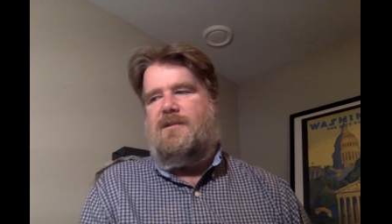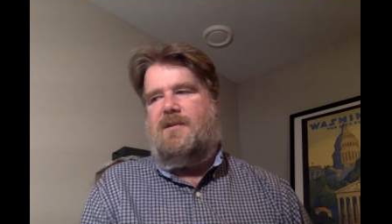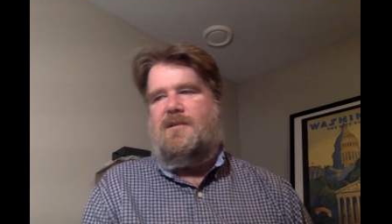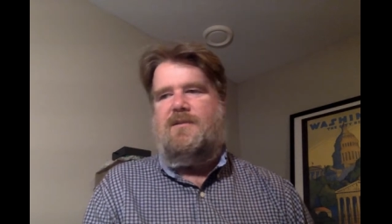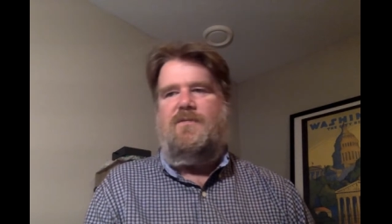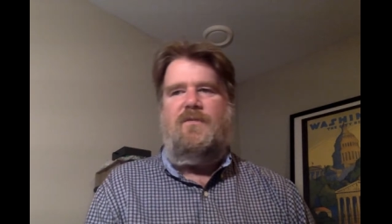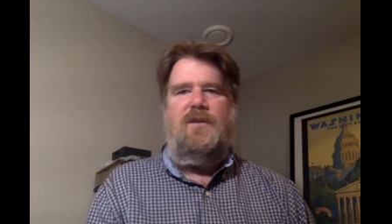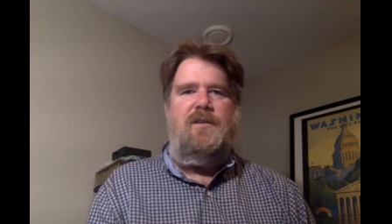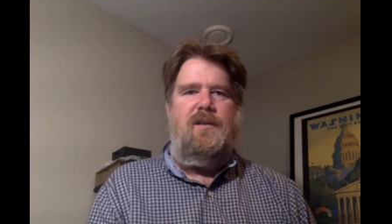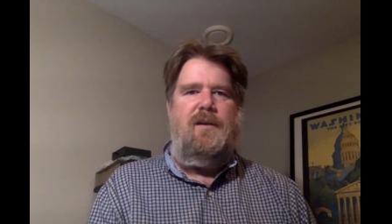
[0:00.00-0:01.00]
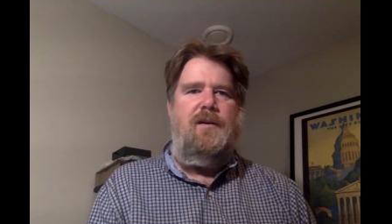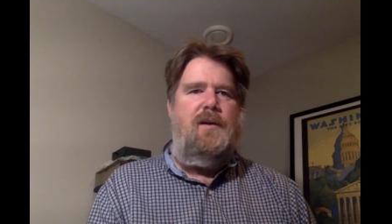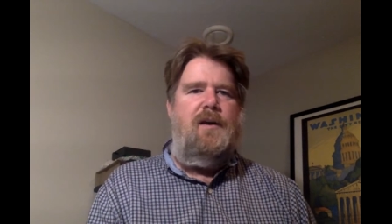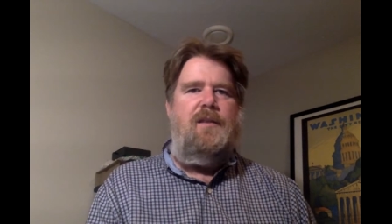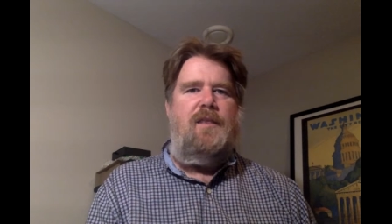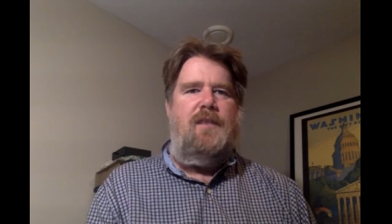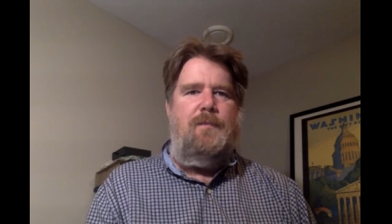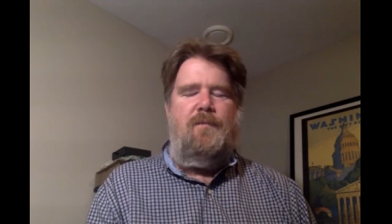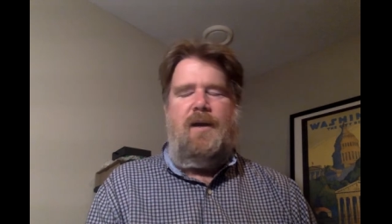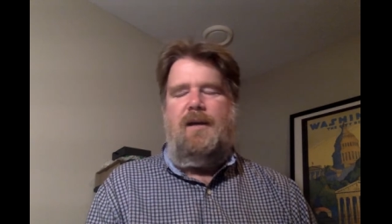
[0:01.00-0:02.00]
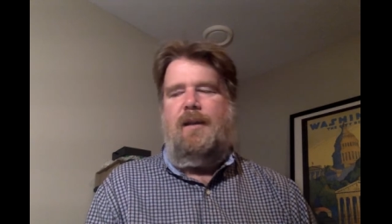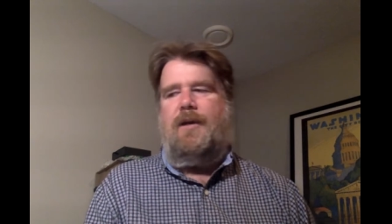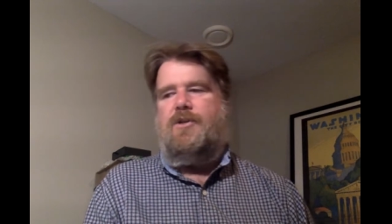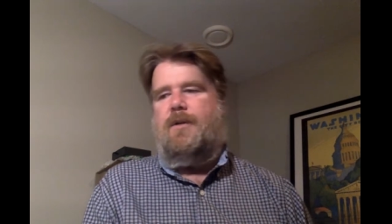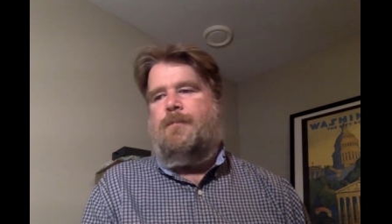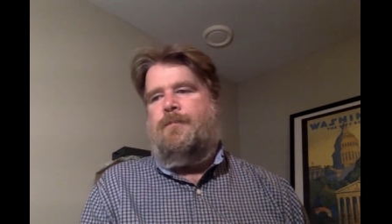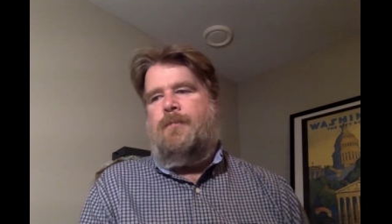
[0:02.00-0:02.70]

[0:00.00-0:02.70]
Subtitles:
Does this fit the theme of my collection?